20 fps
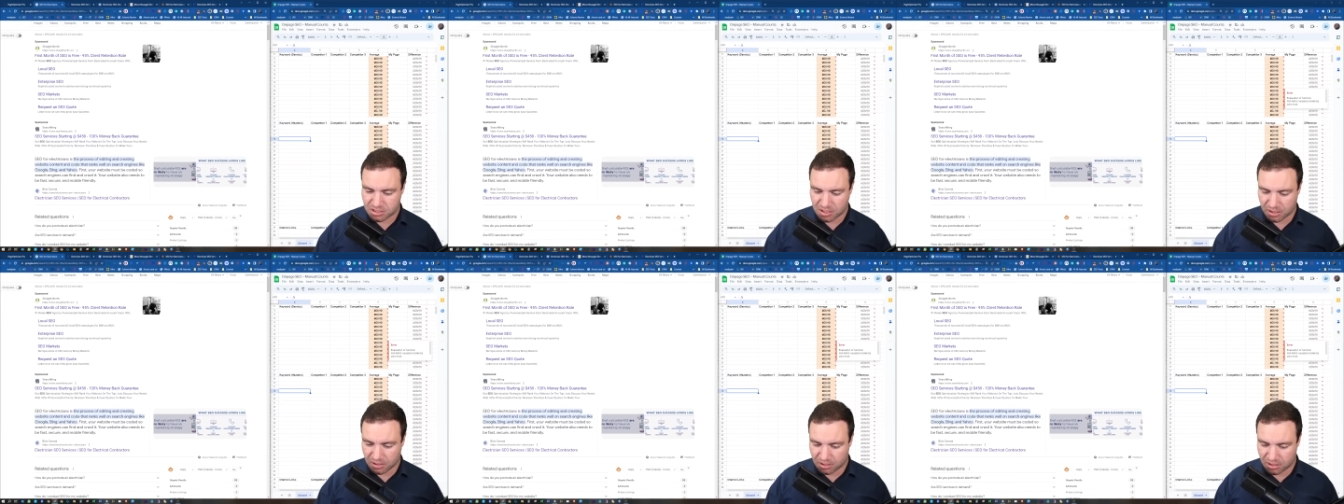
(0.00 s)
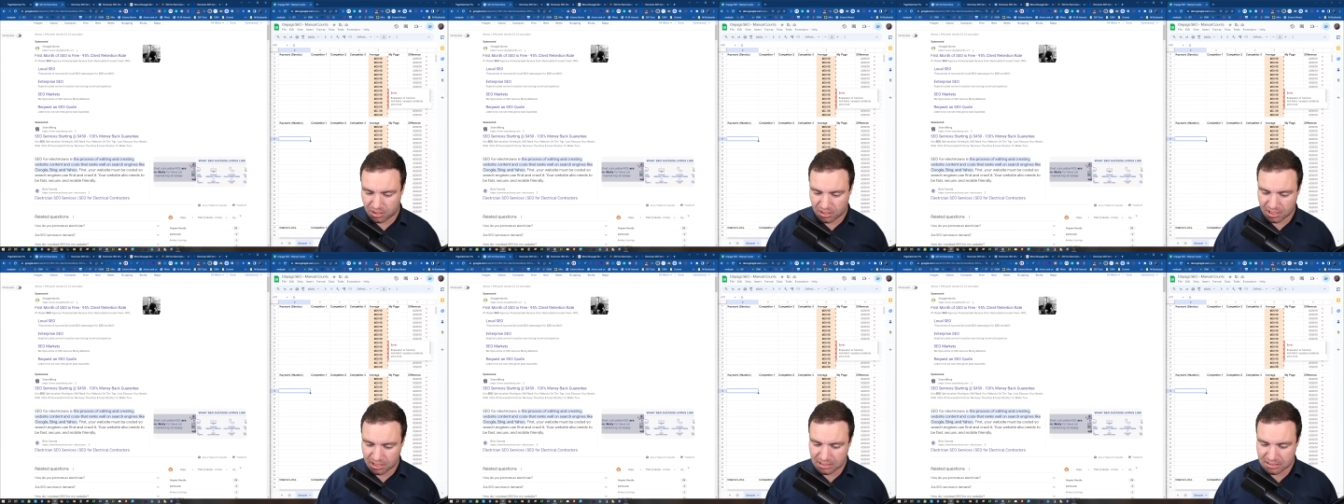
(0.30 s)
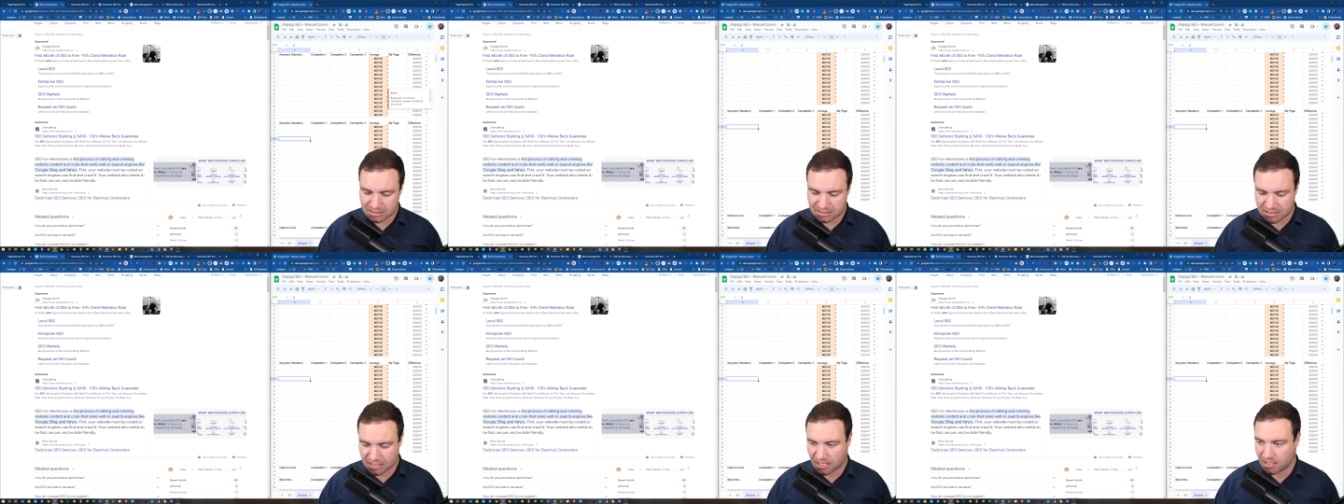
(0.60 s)
you can
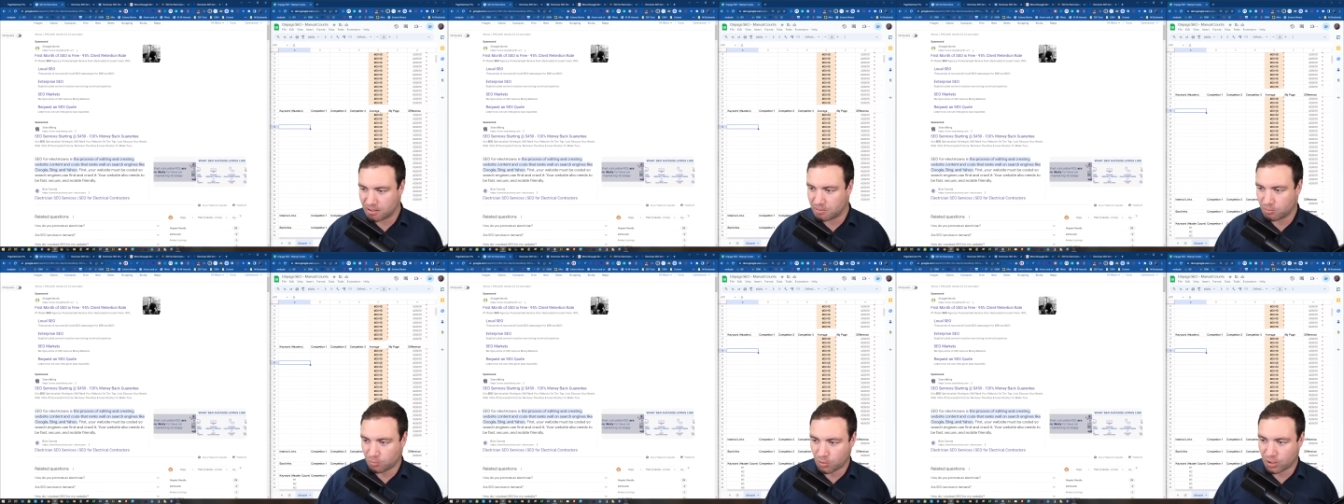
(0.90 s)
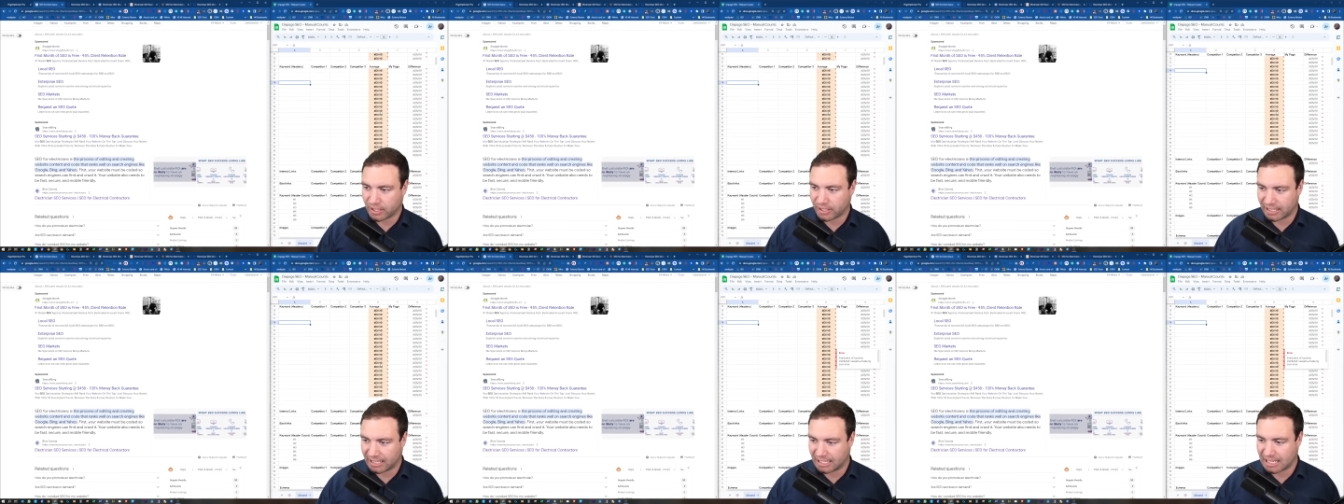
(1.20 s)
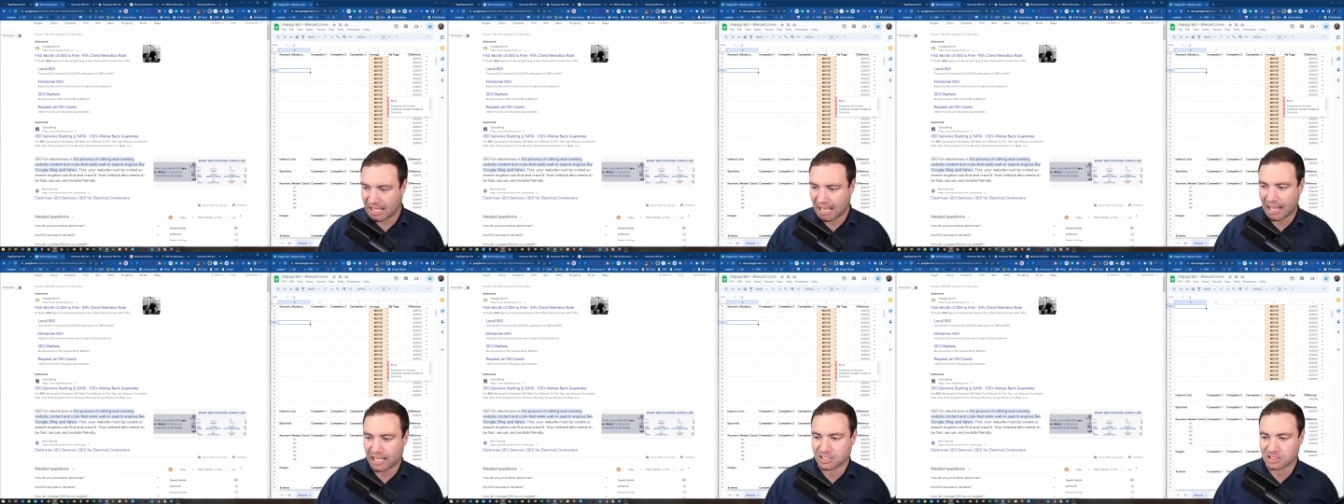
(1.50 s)
see what it
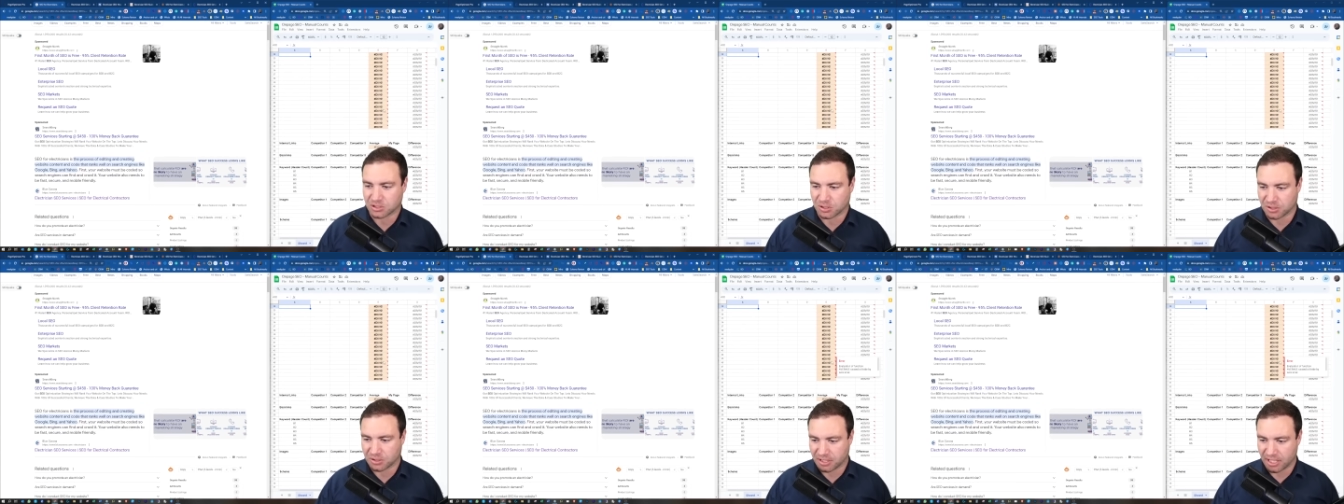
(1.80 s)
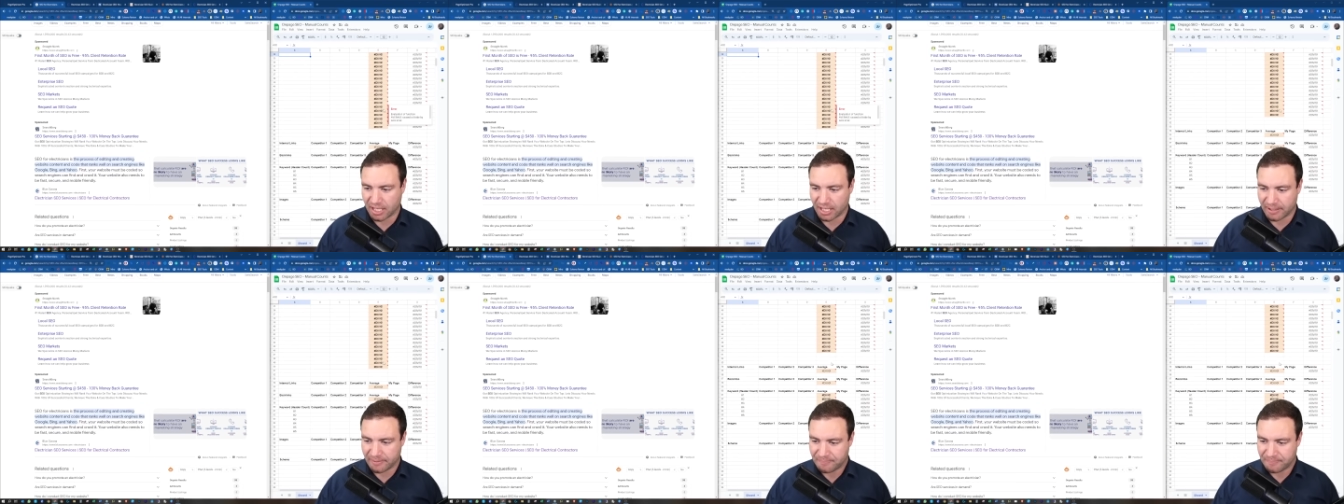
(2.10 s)
has on there.